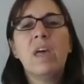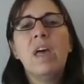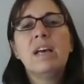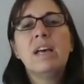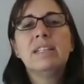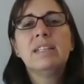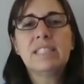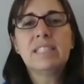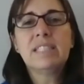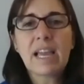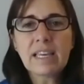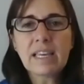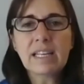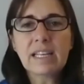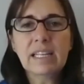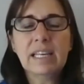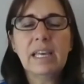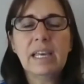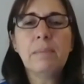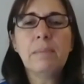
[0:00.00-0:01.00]

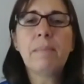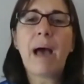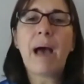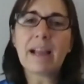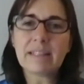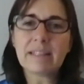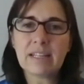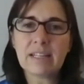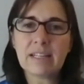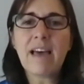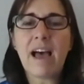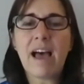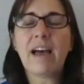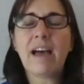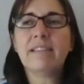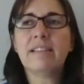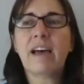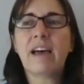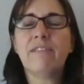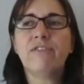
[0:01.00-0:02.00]
Secondly, back to that,
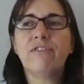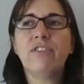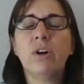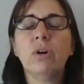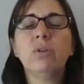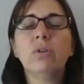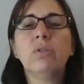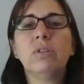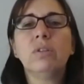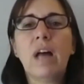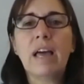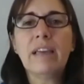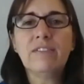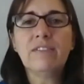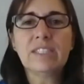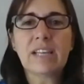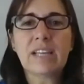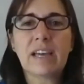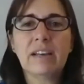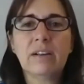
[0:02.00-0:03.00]
that fungal life
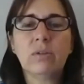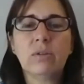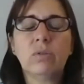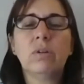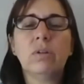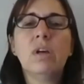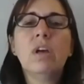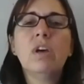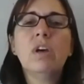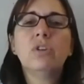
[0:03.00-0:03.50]
cycle.